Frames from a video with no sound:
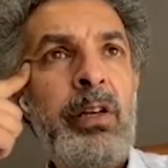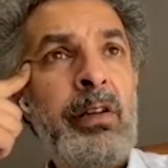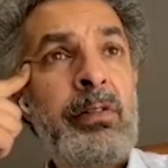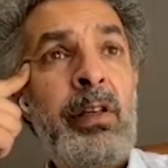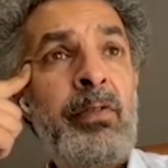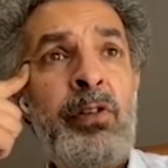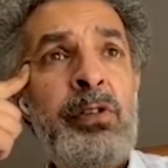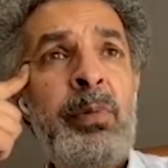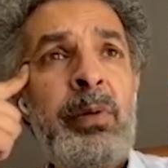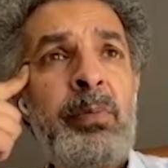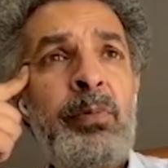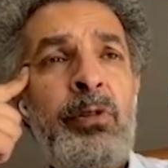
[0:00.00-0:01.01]
And they've also
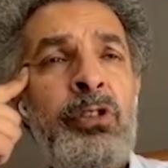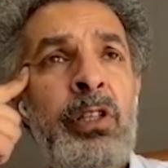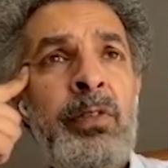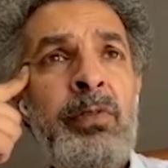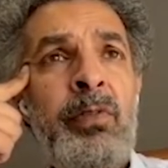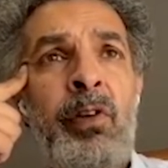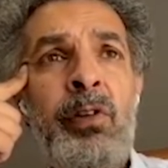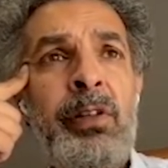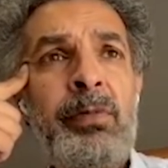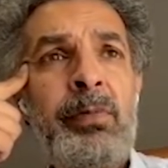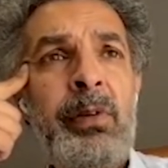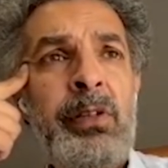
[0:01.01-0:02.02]
been appreciative of all
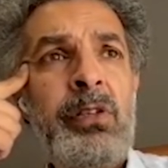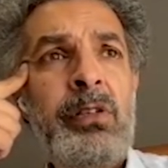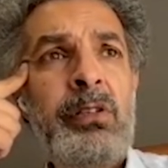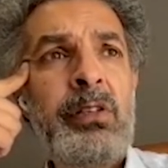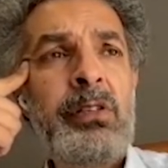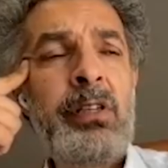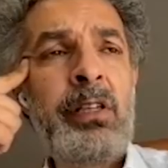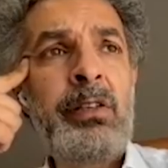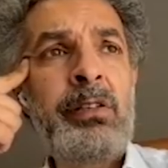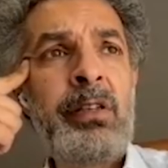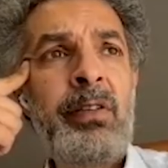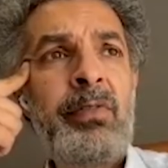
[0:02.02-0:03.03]
the assistance
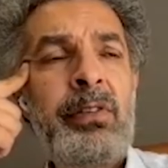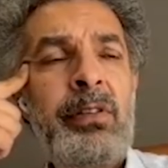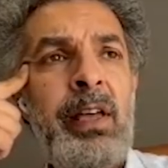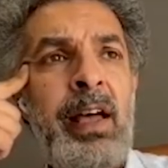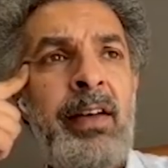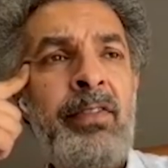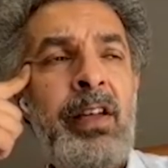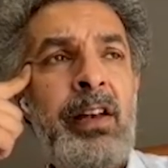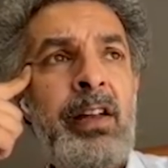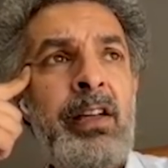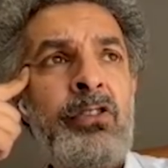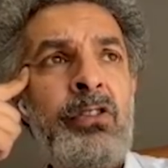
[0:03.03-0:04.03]
India's given to the Afghan
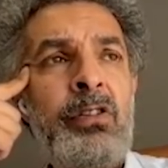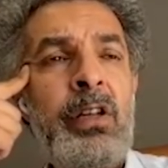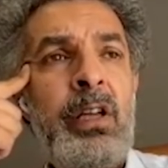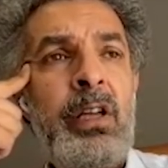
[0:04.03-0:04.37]
nation.